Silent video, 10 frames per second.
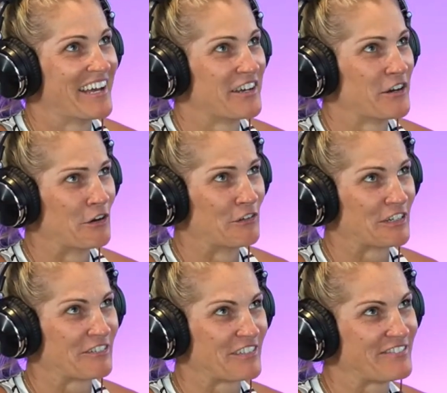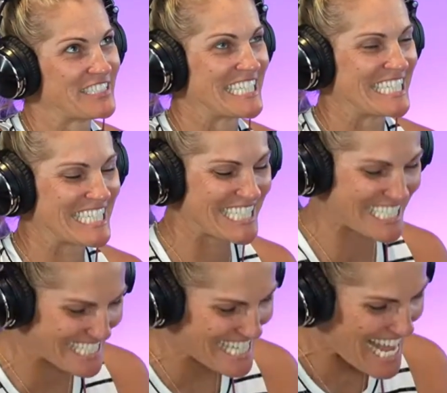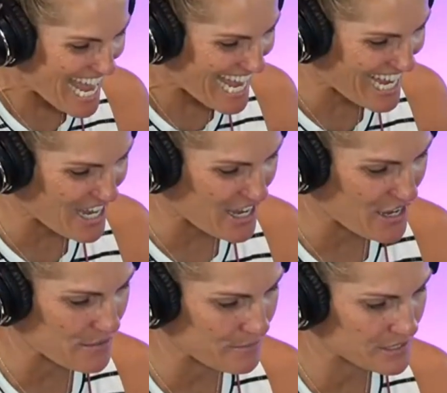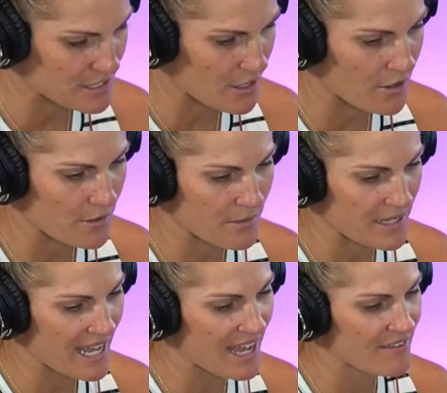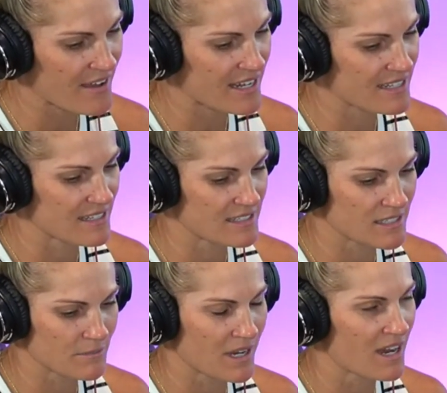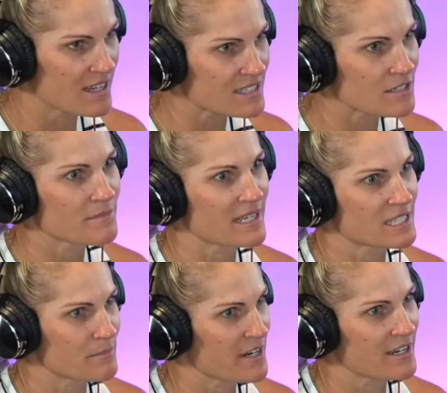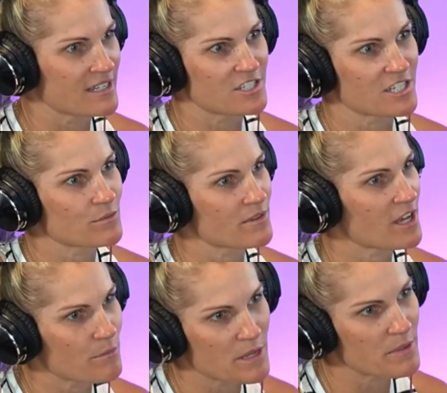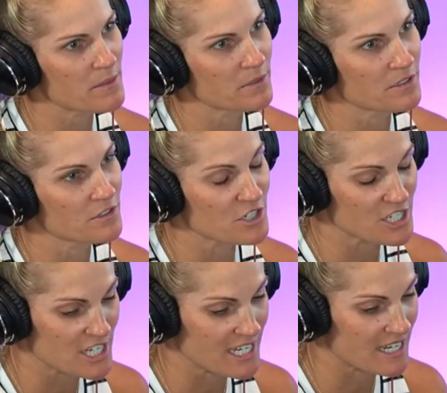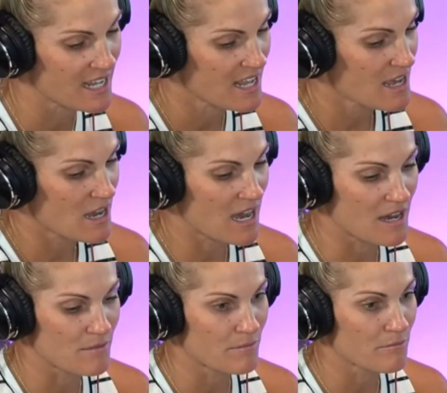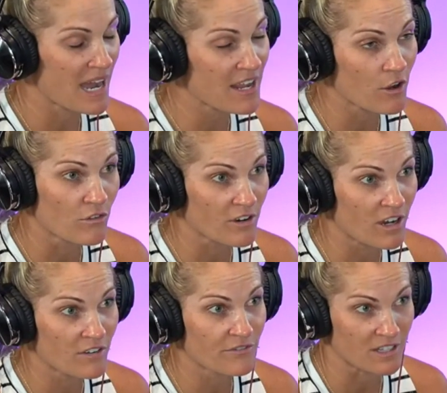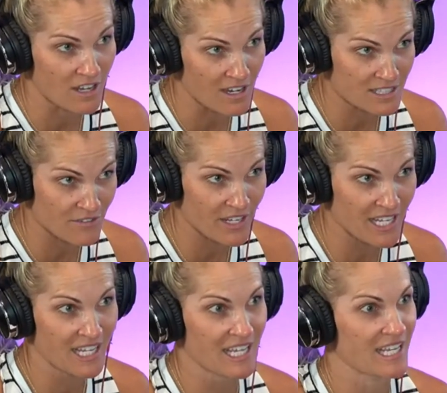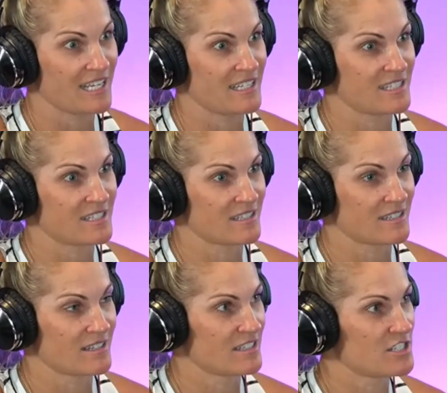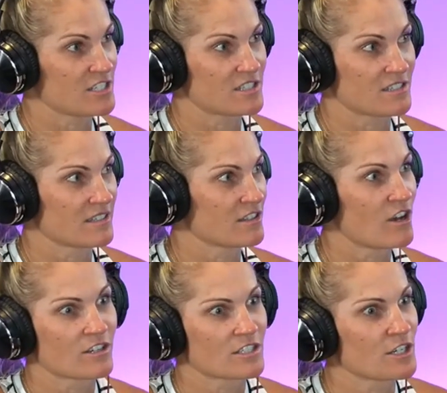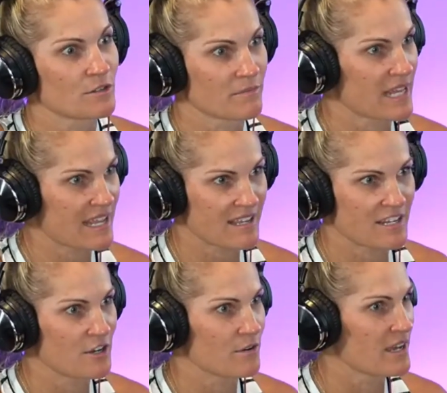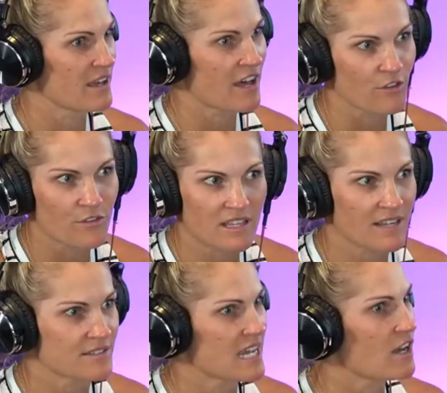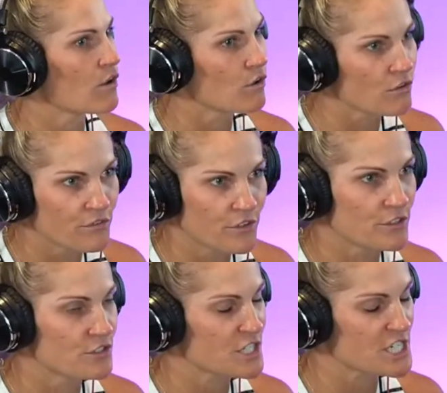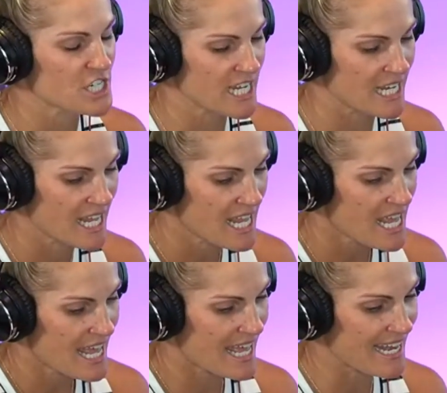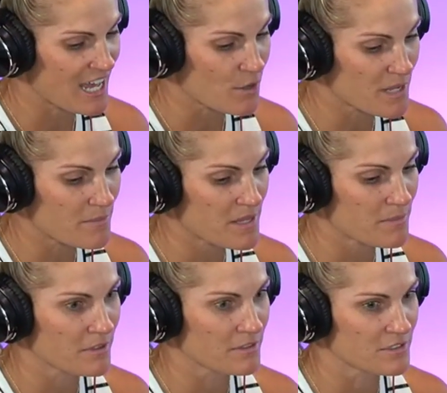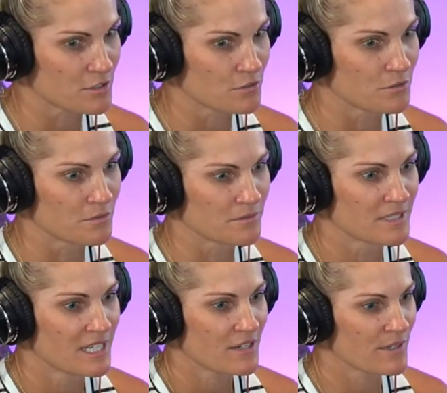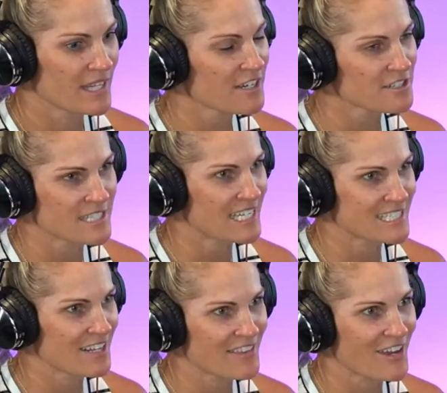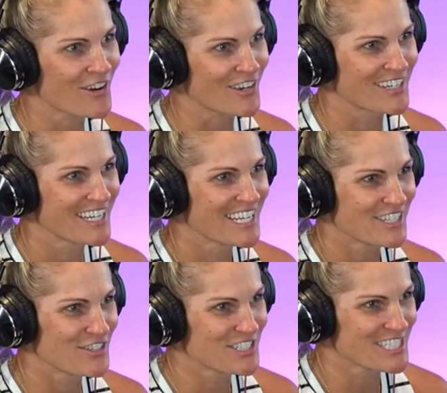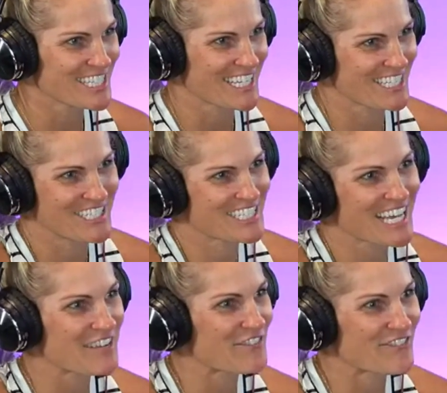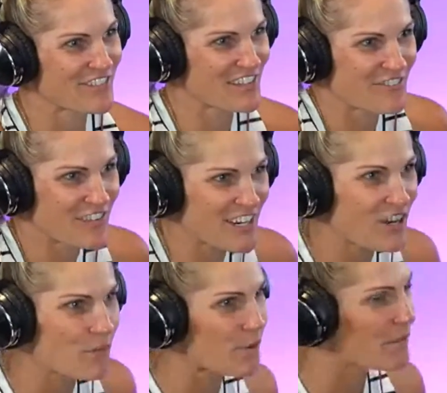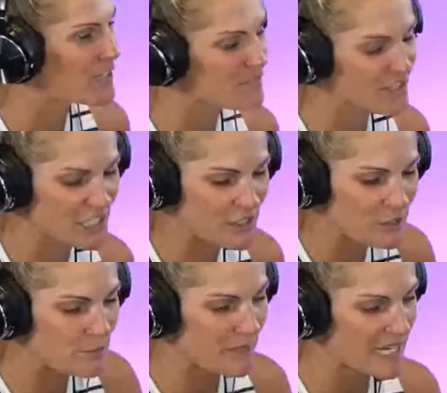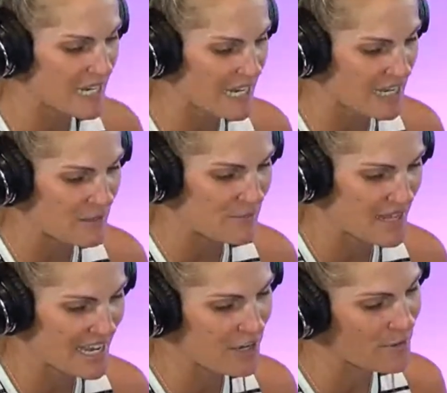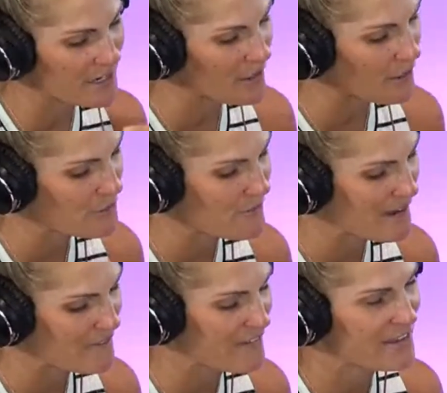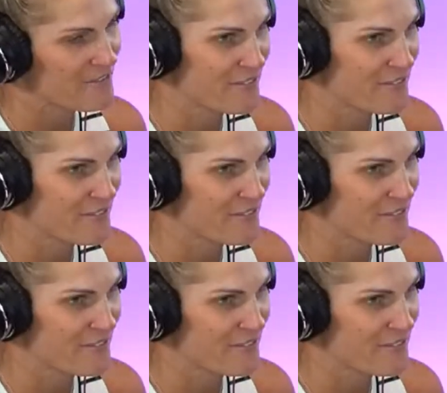over 15 years. So yeah, I've had some awesome experience just with helping people in nutrition. My overall philosophy is just long-term, a healthy lifestyle, whole food nutrition, and helping people to really understand it's not that hard. You just got to figure out what works for you. But I know we're going to go through my 5.